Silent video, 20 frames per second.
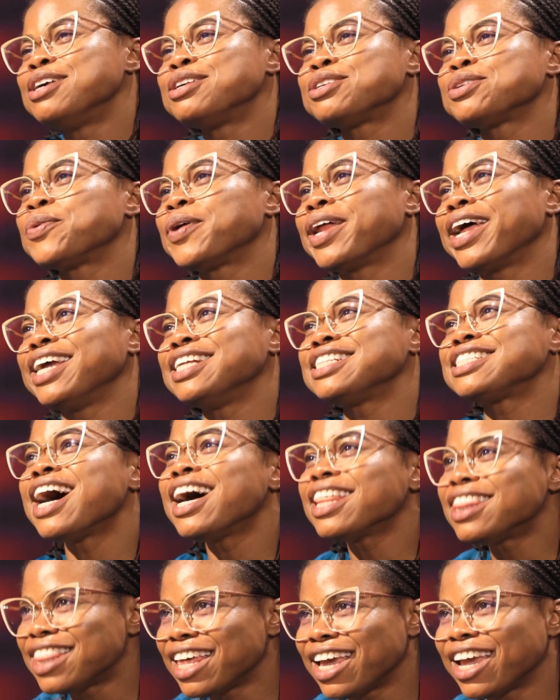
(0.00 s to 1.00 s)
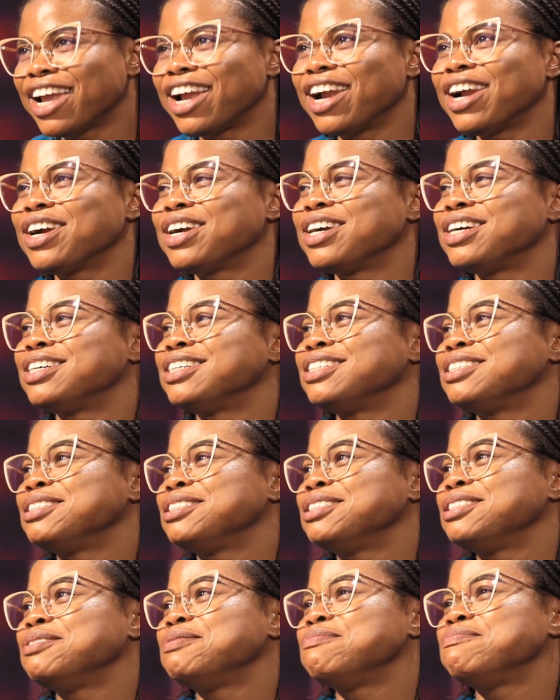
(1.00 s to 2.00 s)
So when I entered there,
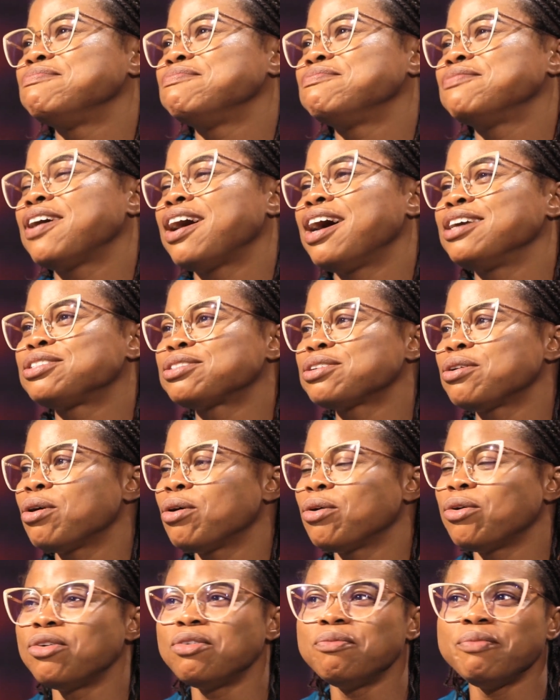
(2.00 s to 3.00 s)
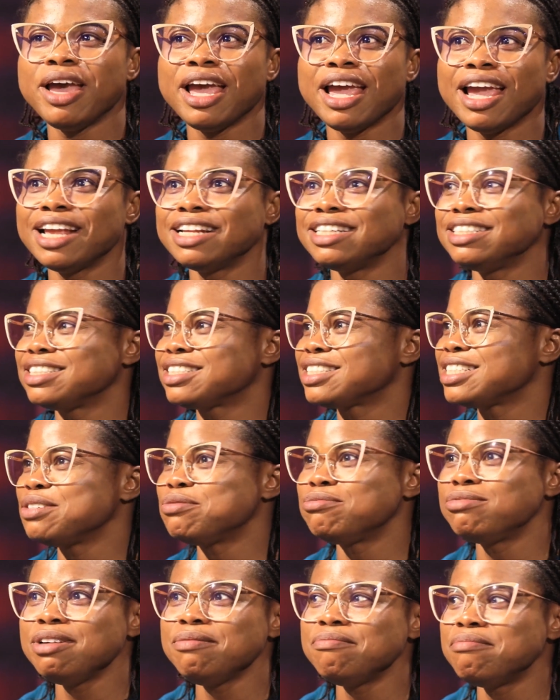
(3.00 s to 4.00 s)
I saw, oh man,
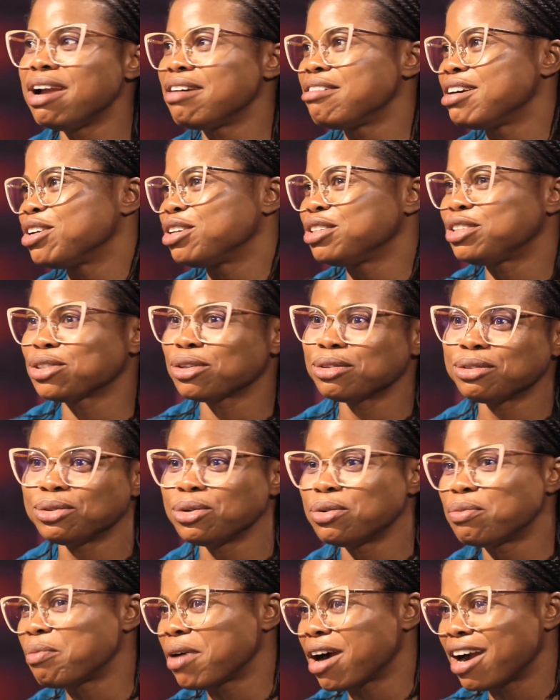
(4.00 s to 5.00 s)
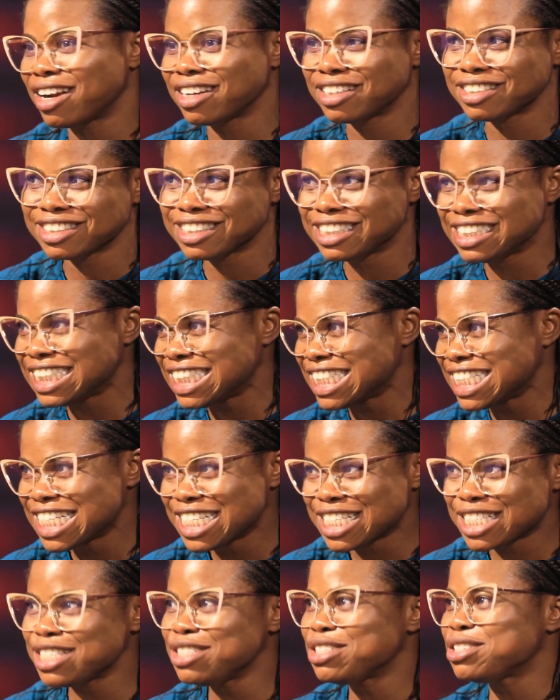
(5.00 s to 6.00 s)
see women, we don't turn to man.
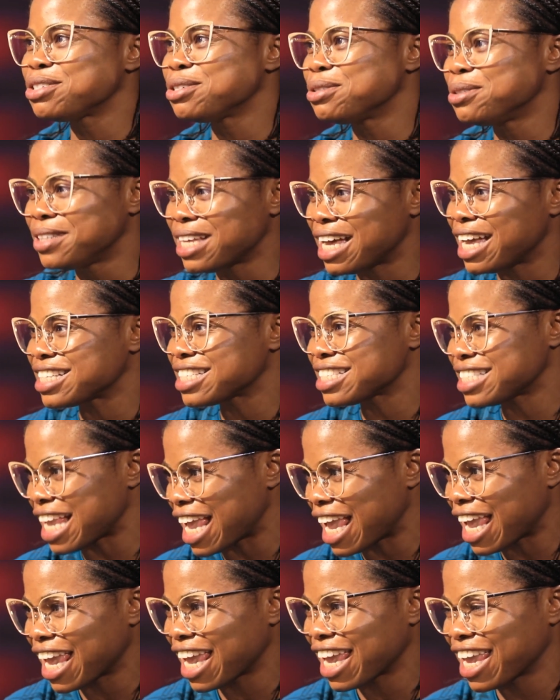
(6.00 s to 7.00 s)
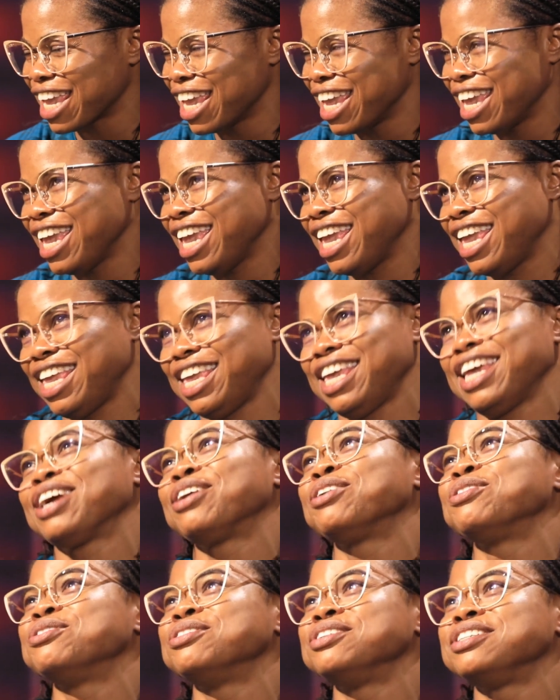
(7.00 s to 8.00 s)
See shoulders, say, hey,
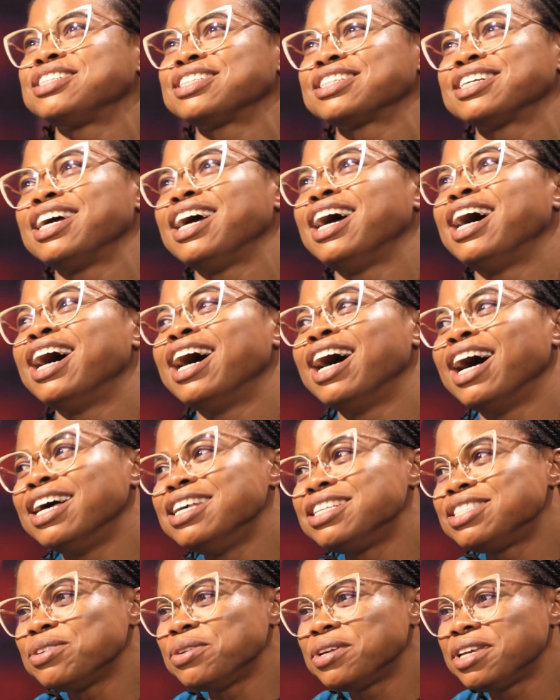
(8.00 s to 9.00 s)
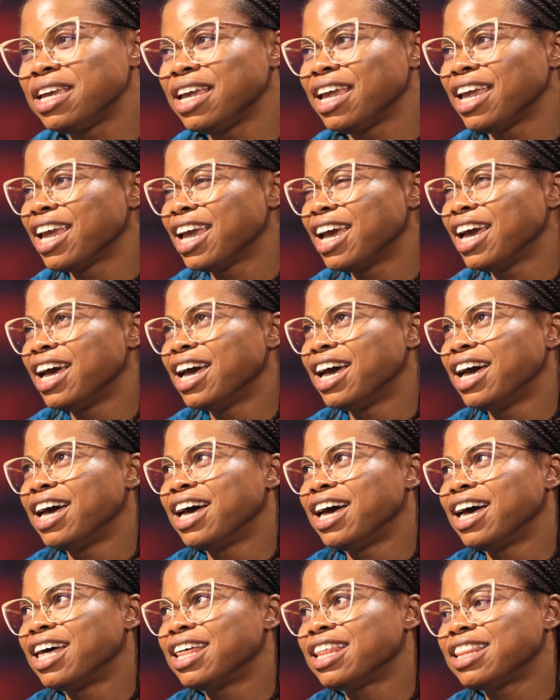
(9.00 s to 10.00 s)
God. I said, okay,
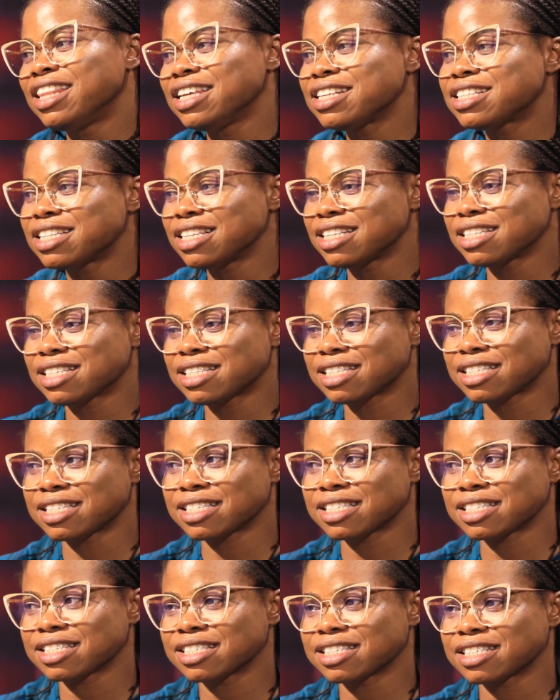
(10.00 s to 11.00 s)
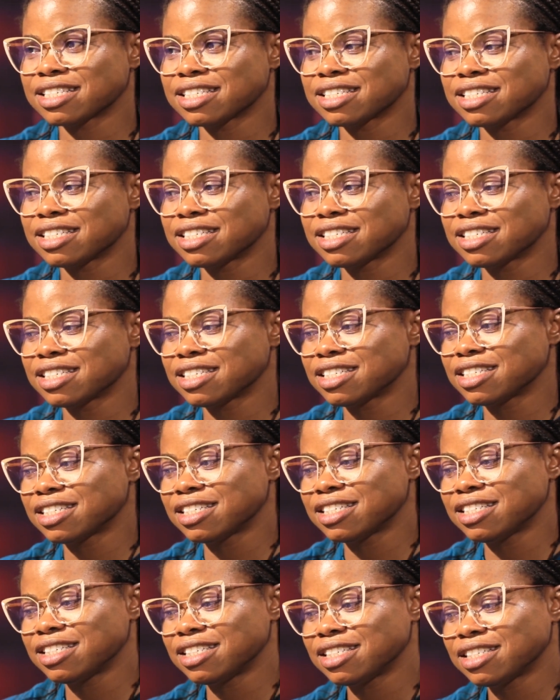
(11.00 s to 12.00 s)
this is,
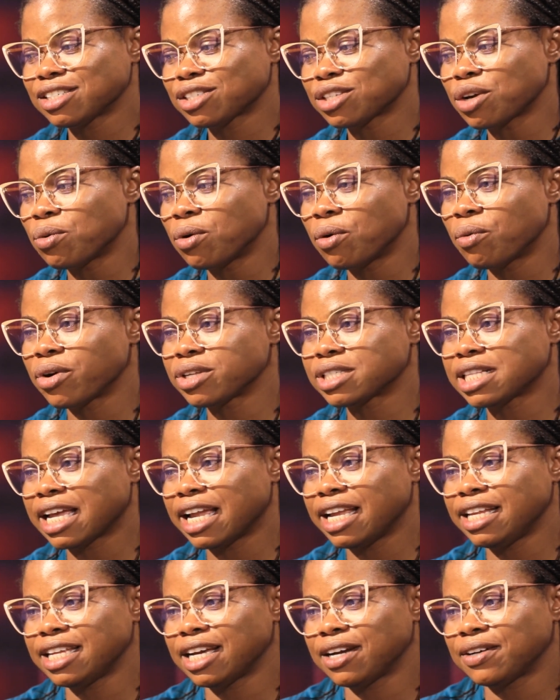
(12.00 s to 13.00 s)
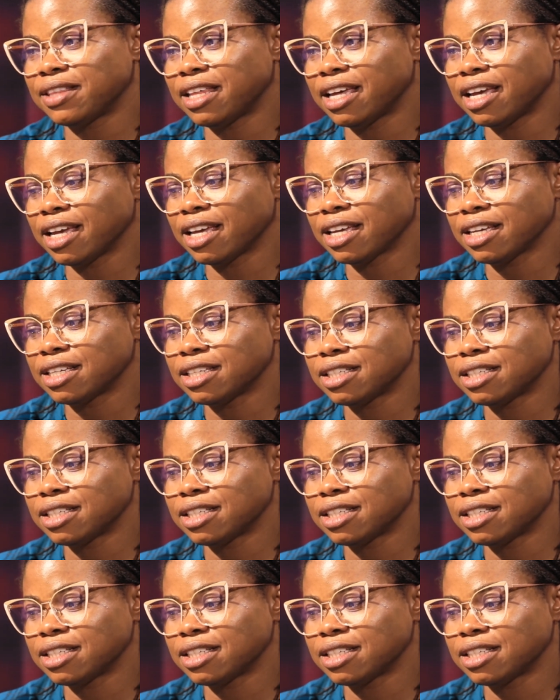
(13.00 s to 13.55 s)
someone was lying down there,